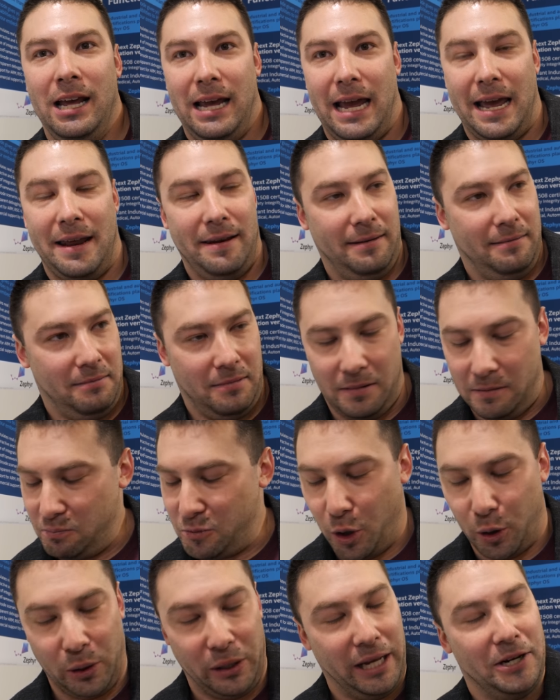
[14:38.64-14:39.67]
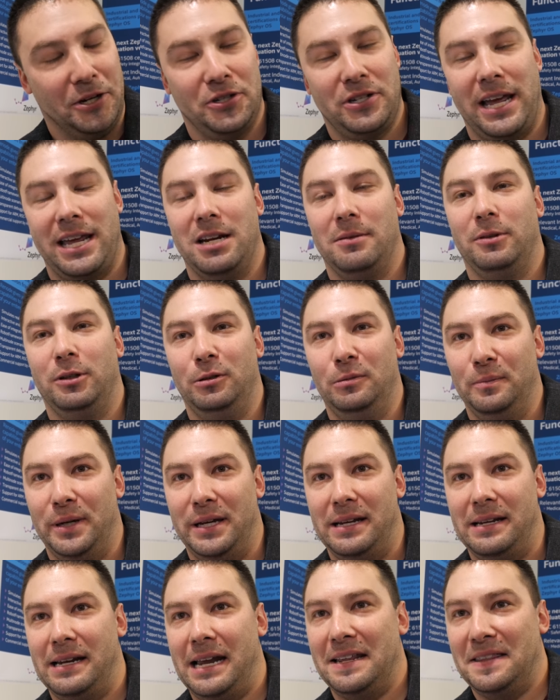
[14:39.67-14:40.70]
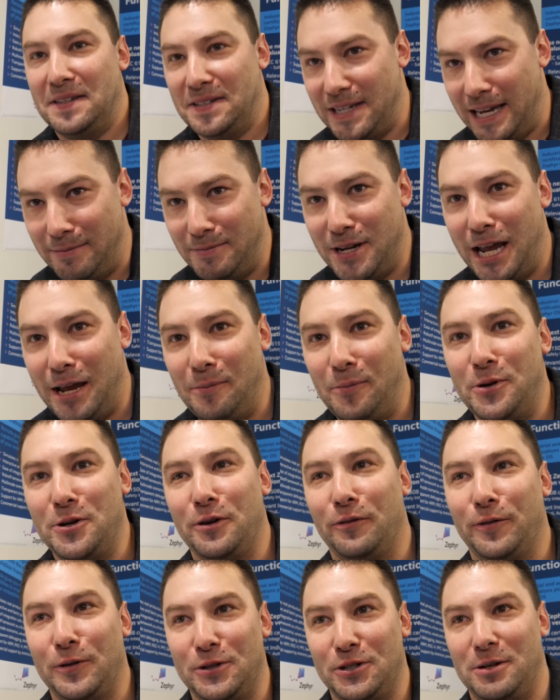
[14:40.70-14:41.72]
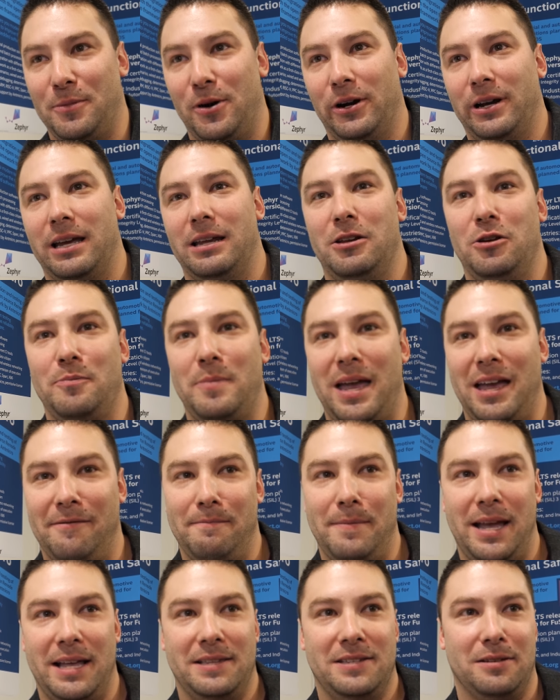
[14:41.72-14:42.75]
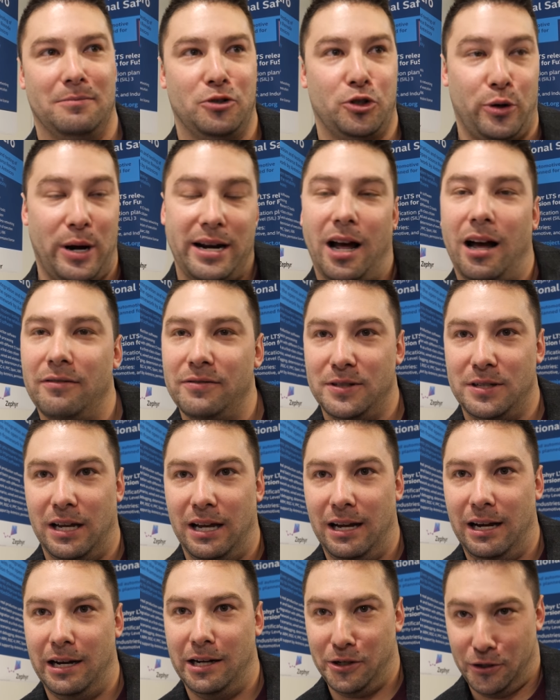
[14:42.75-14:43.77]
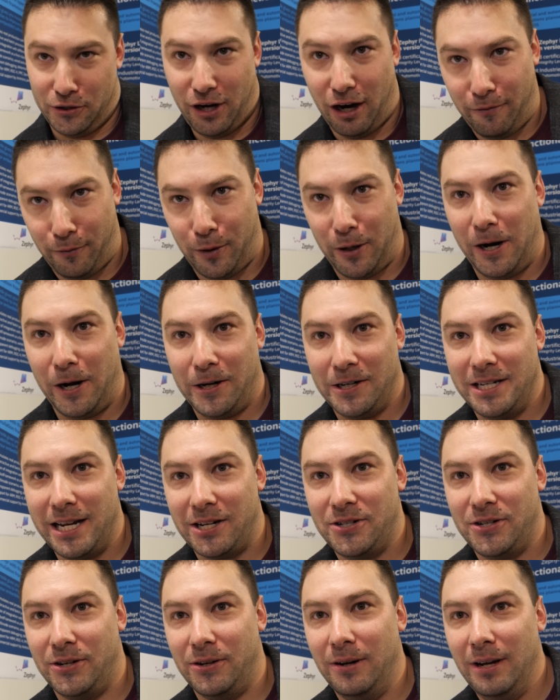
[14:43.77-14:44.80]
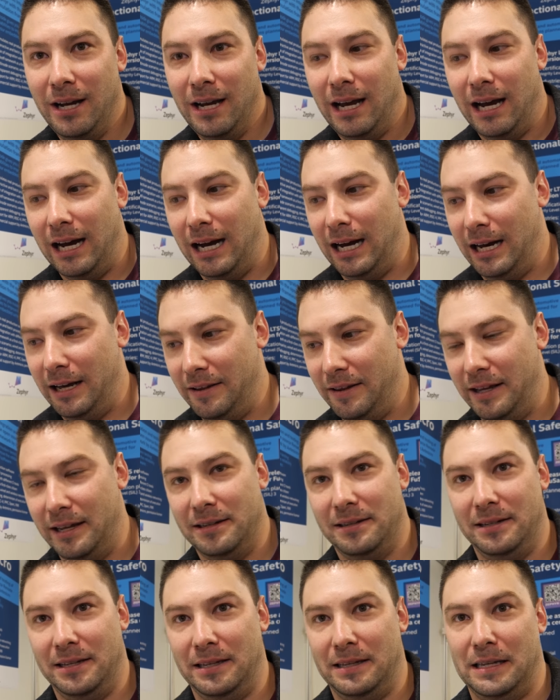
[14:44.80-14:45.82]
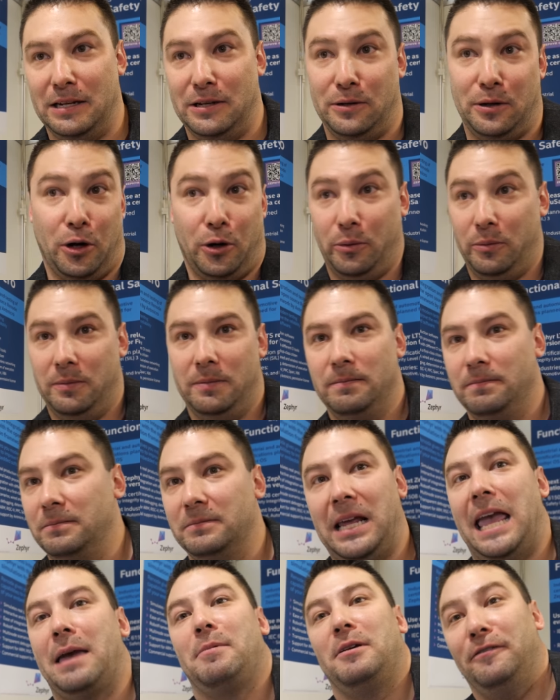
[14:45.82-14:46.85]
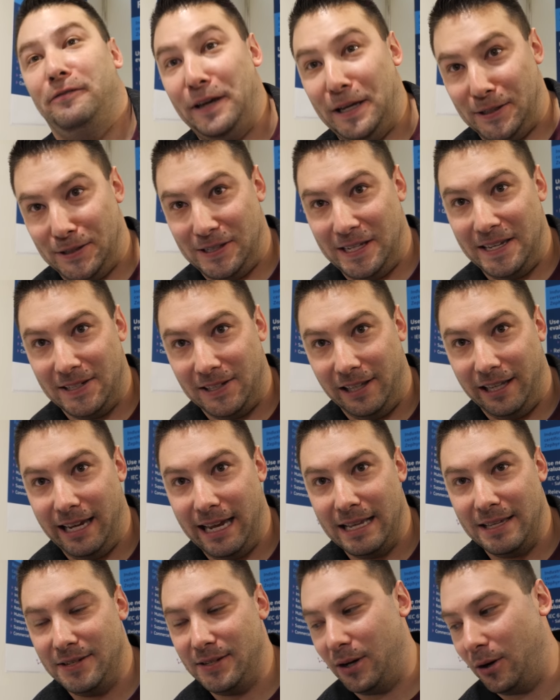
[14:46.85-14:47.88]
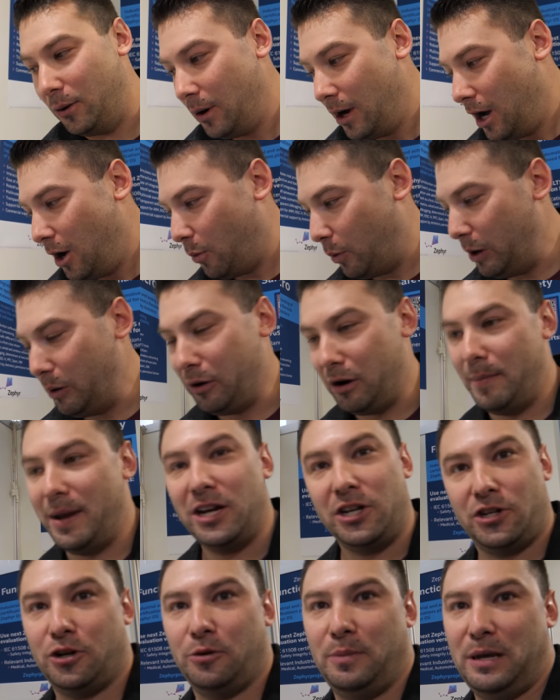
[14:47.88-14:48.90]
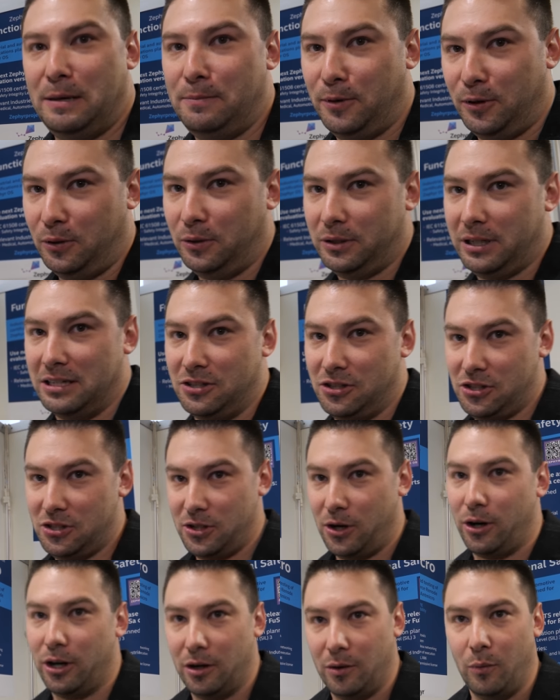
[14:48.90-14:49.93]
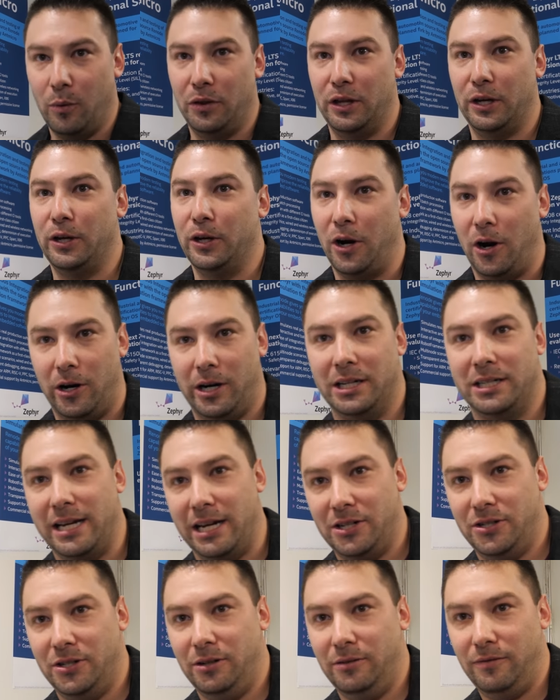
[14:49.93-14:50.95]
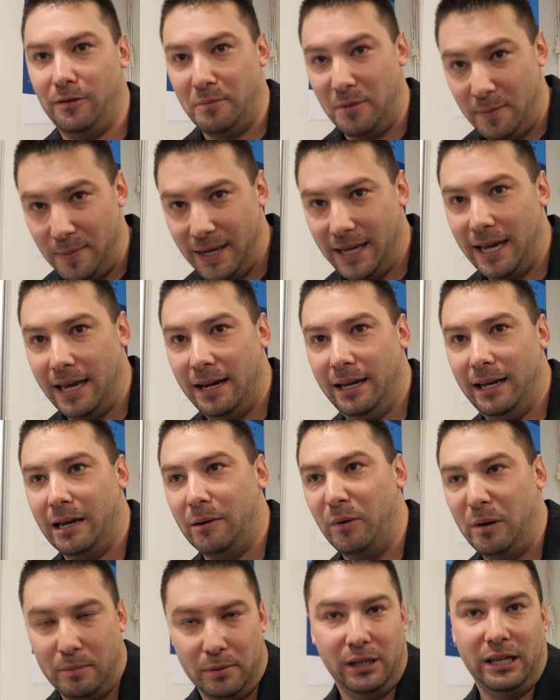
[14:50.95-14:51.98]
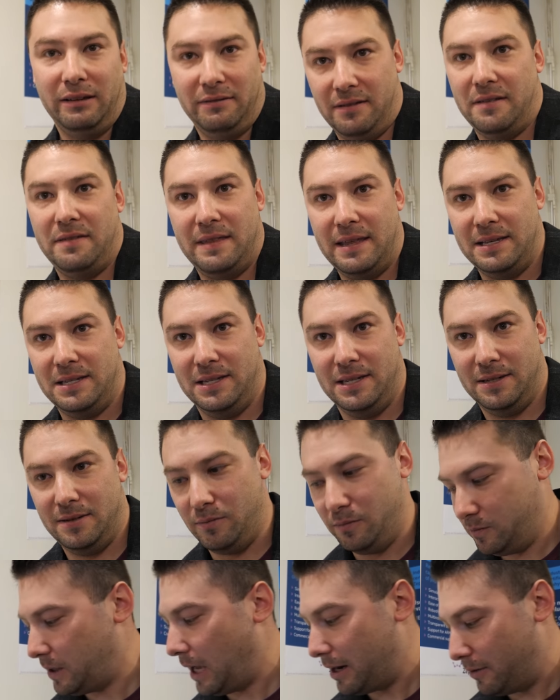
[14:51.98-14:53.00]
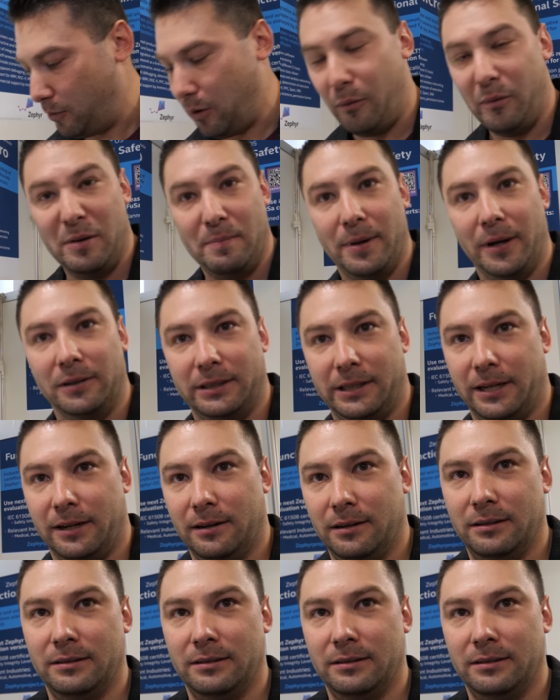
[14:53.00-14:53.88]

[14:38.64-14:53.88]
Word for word: and totally understandable, but at the same time when you're first to market you may have made some trade-offs on your software architecture that are can't be fixed easily, and so we want to make sure people can start with a good architecture from the beginning, and we believe that this is kind of what we built here.